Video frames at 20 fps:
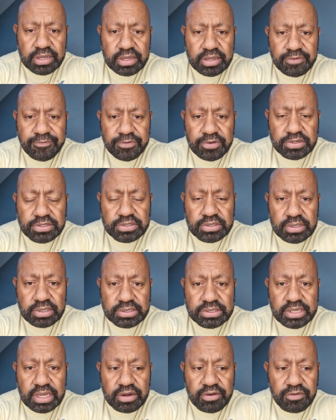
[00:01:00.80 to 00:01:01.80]
uh, first
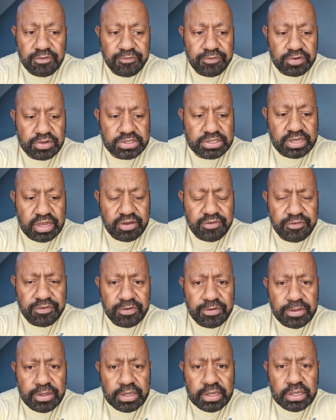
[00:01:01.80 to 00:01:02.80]
start of the first half.
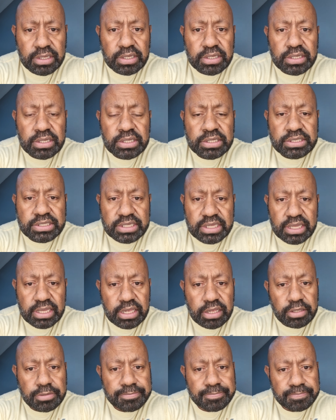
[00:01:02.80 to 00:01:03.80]

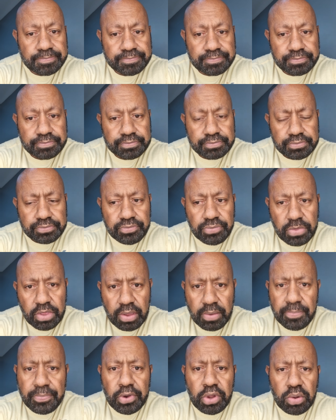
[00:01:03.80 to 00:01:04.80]
Still,
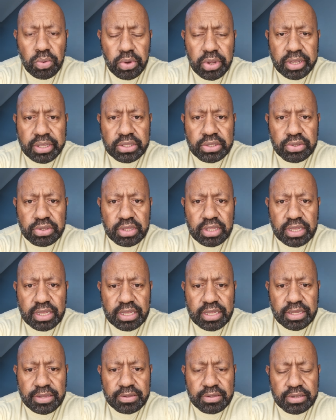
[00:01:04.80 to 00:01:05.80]
ball work to
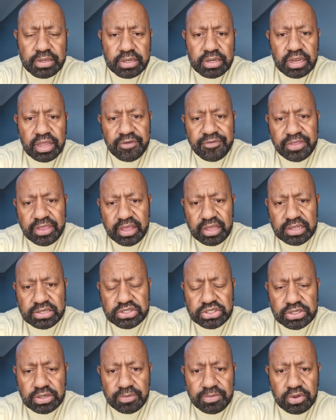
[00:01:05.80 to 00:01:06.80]
the left
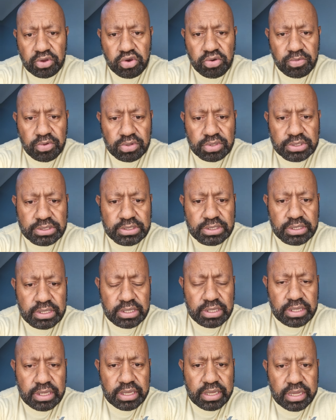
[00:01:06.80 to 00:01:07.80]
edge of the Kumuls,
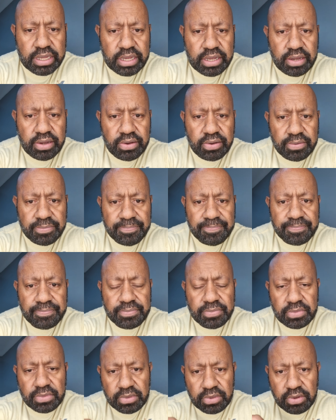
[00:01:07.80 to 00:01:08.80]
uh,
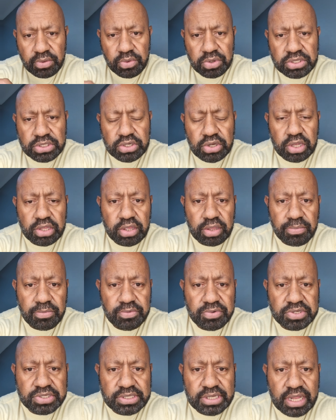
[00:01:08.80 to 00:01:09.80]
which got them
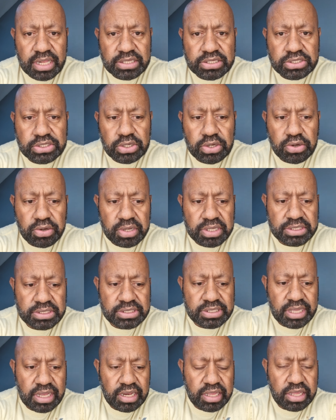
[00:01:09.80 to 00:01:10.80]
the result. So as
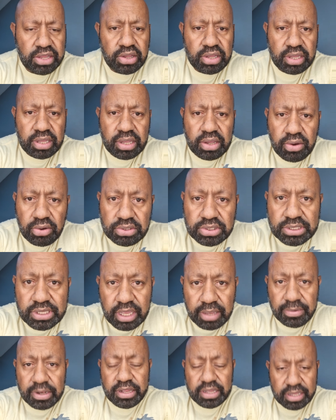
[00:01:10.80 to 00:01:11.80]
Stanley, coach
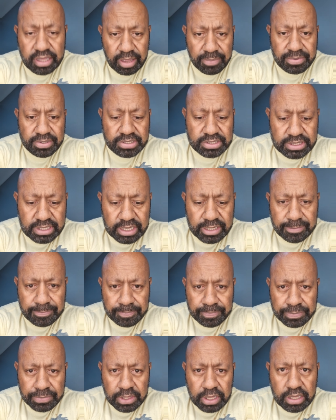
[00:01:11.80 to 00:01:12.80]
Stanley Tappan said,
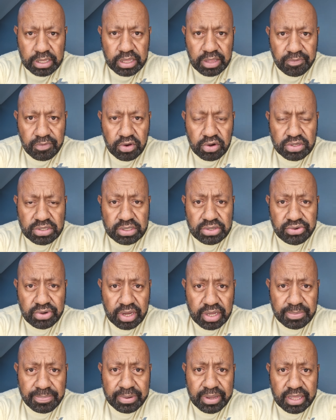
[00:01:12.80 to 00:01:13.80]
they want to
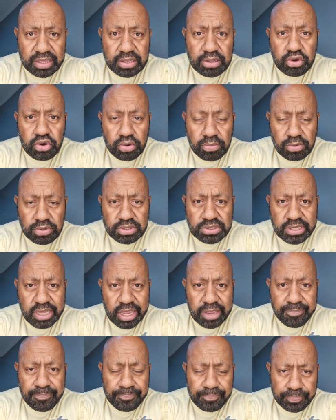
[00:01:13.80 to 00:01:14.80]
try to play the Kumuls
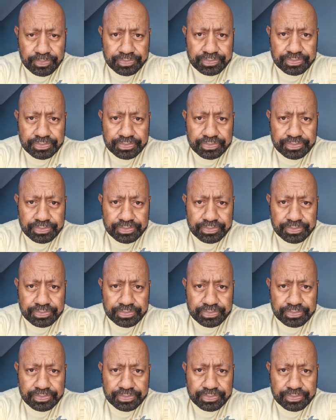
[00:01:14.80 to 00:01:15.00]
game,